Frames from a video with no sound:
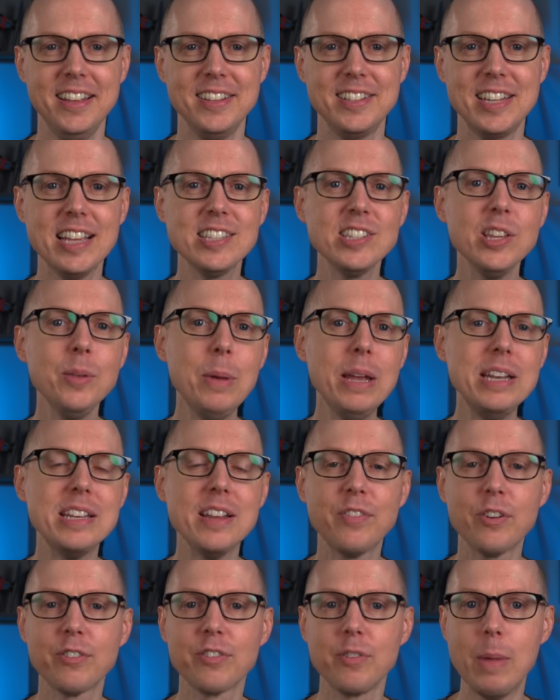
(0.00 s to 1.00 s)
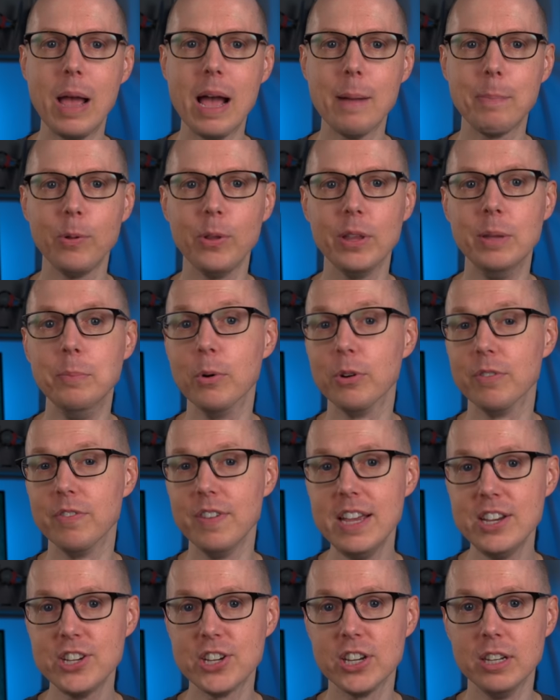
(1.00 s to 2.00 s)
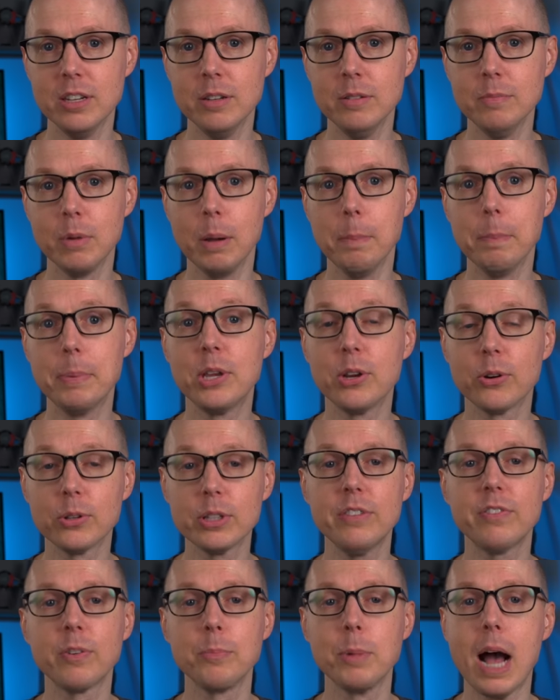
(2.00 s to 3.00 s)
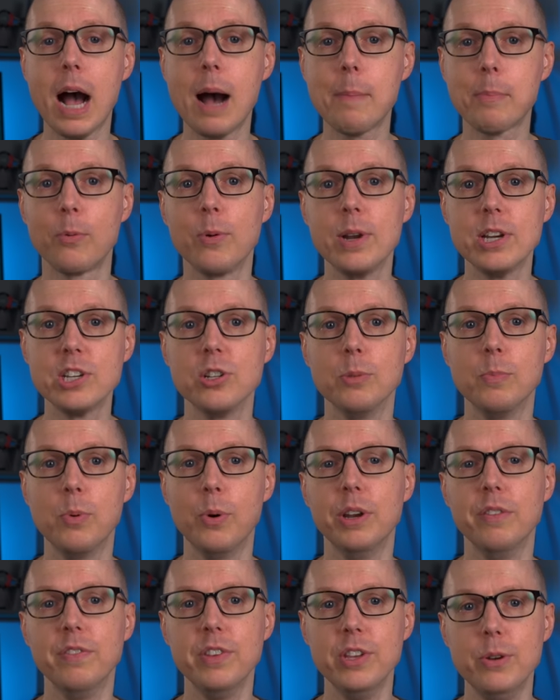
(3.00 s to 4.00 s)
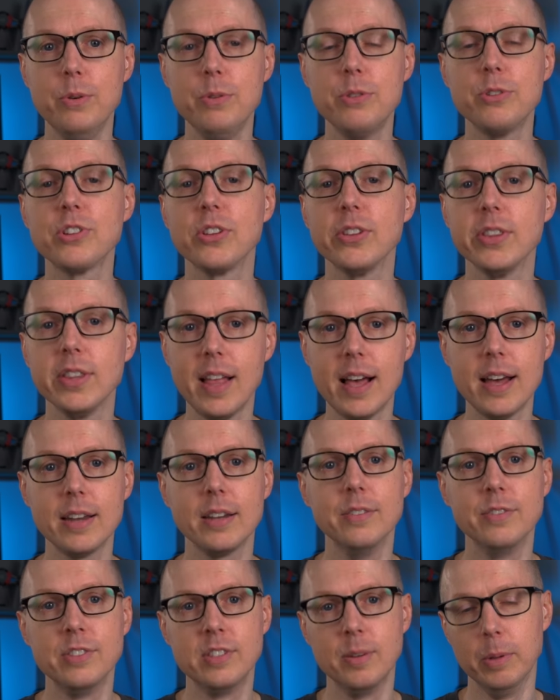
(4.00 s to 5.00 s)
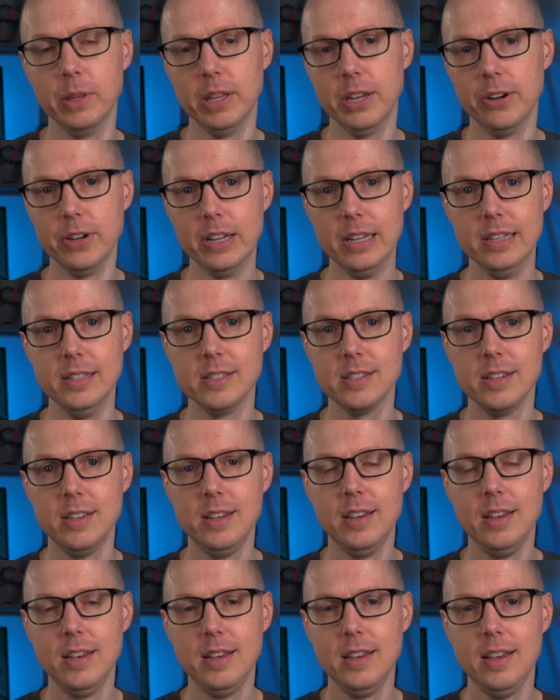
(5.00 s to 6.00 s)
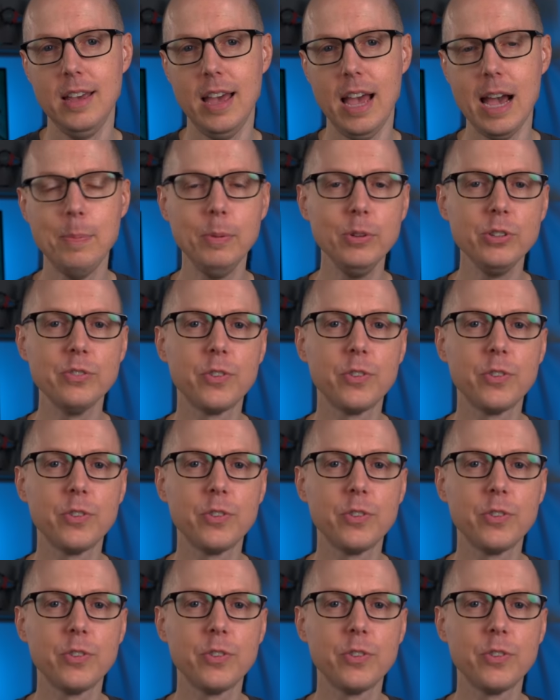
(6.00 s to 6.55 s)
Tesla may differ from Apple in motivation, but purely from an operational point of view, there's a lot of similarities. Apple's